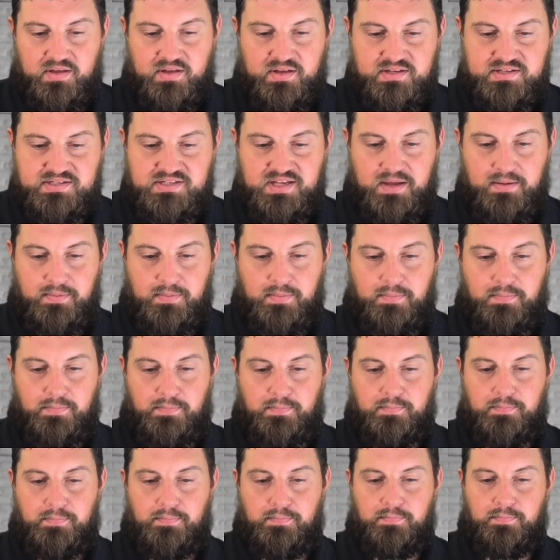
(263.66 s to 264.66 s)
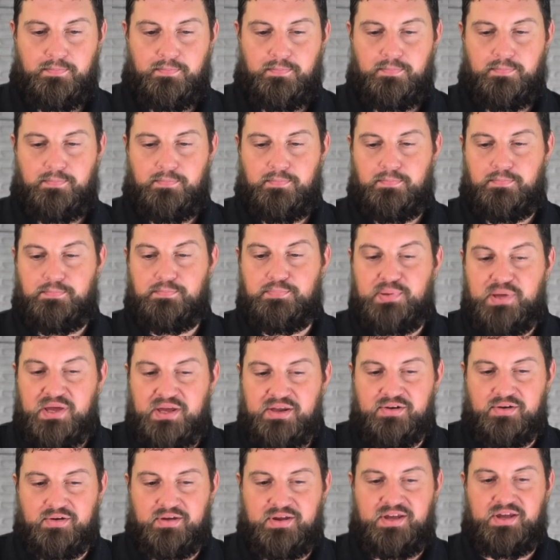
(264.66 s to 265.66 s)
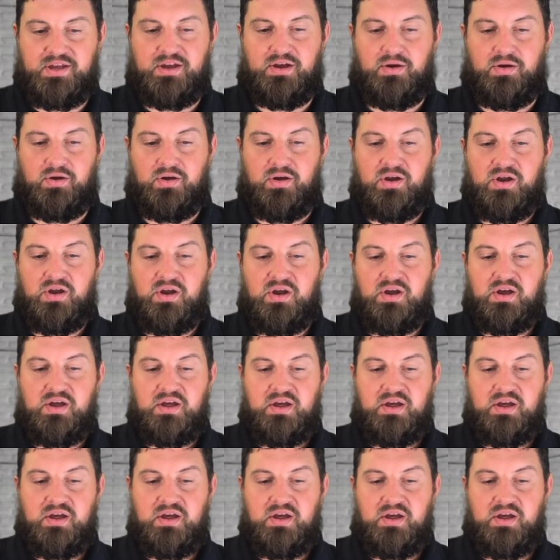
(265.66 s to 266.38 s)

See, Peter here